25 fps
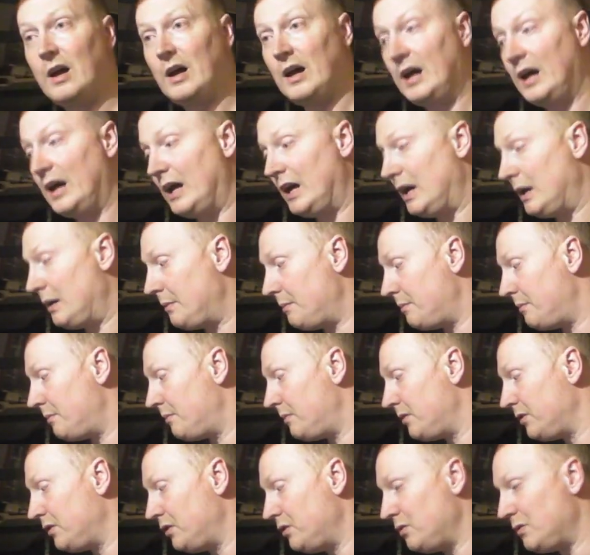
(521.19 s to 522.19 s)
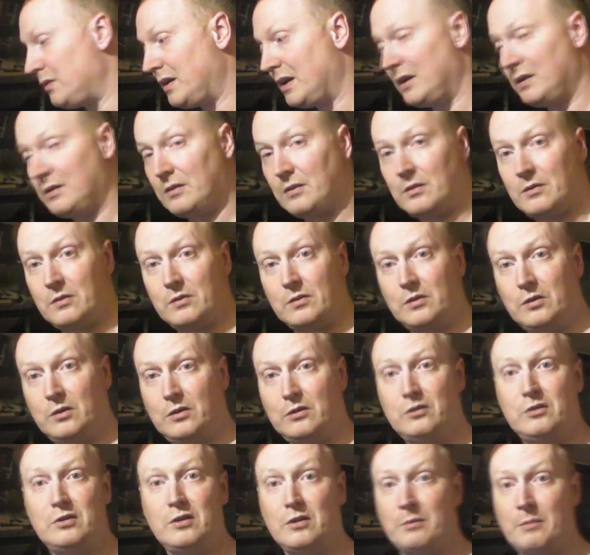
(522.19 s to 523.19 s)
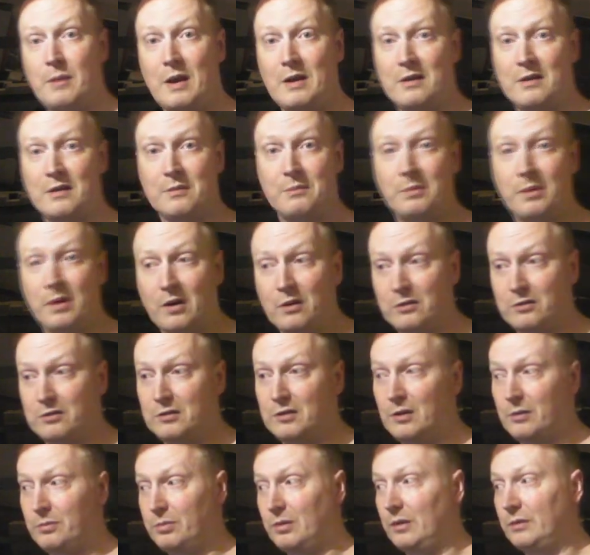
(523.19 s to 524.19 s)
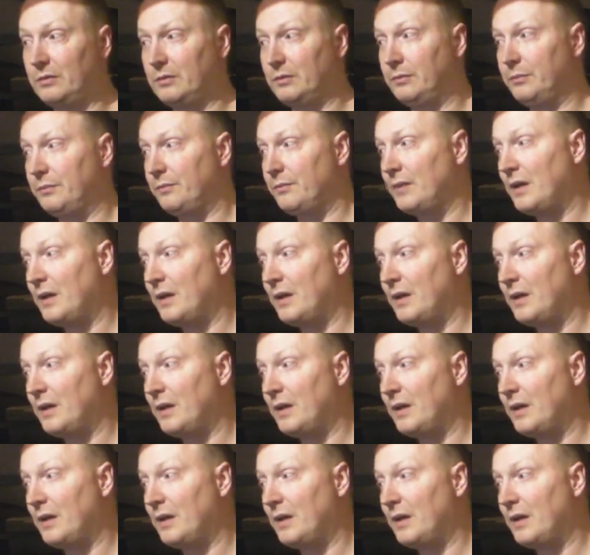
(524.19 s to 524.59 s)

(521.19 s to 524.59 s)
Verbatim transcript: um, you can use your American balls no problem.